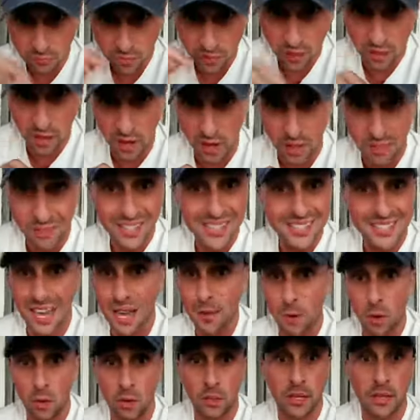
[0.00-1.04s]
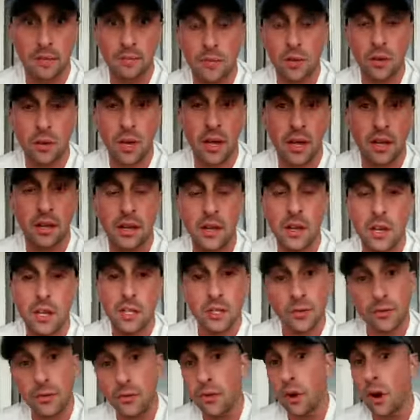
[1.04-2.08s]
Uh, this time only. Okay, so
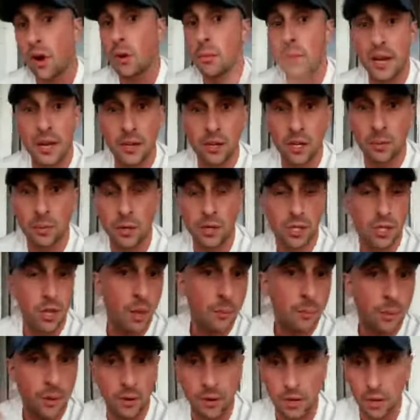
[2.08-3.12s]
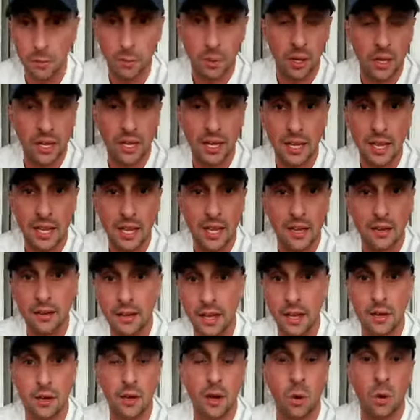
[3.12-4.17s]
if you've already been out to Commercial Empire, you can plug in again
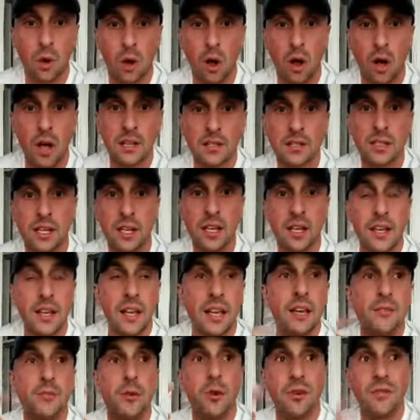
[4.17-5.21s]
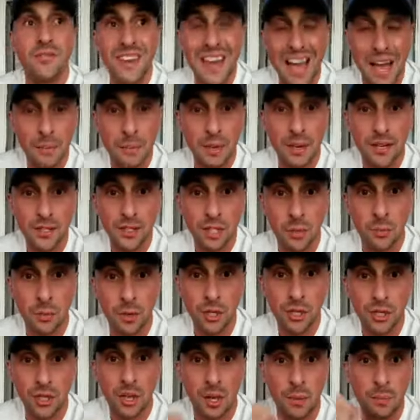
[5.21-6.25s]
at no cost. If you have not been out to
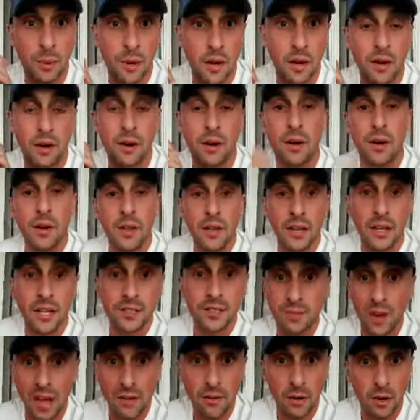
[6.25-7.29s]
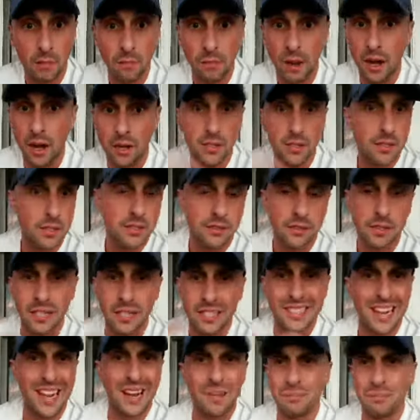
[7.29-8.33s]
Commercial Empire, it's 500 bucks.
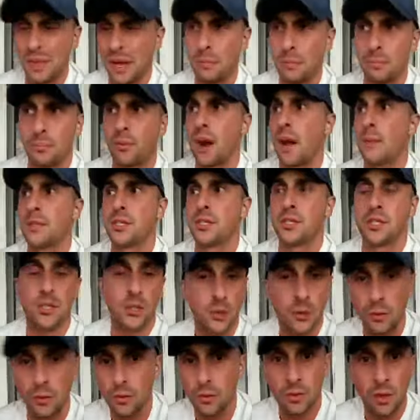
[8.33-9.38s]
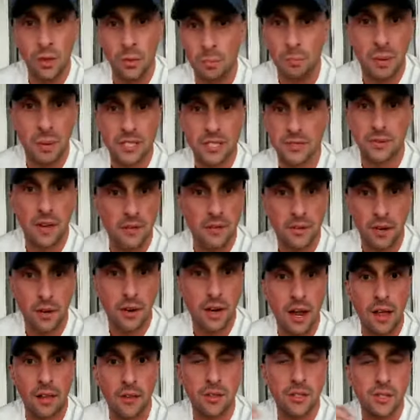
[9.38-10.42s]
It's I, I promise you the best 500
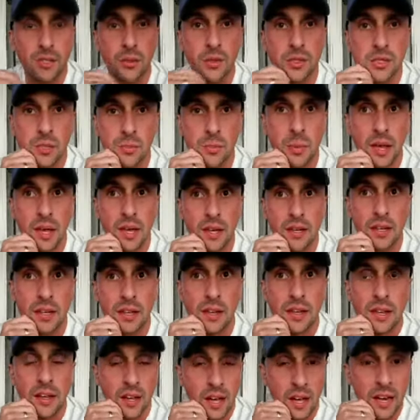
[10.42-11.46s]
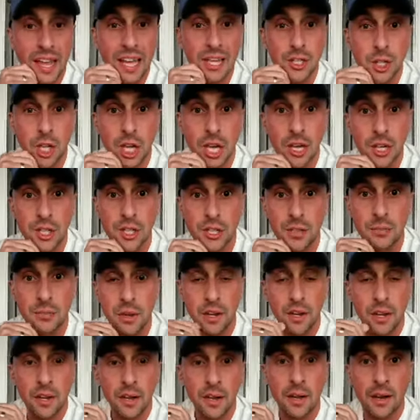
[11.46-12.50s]
dollars you could spend on education.
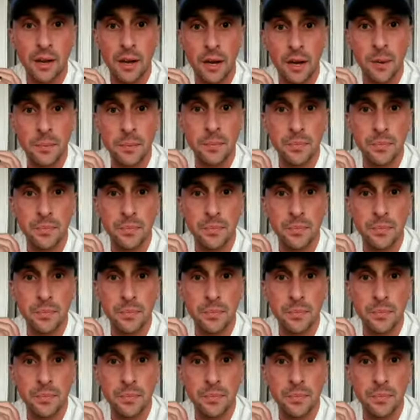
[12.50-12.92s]
Um,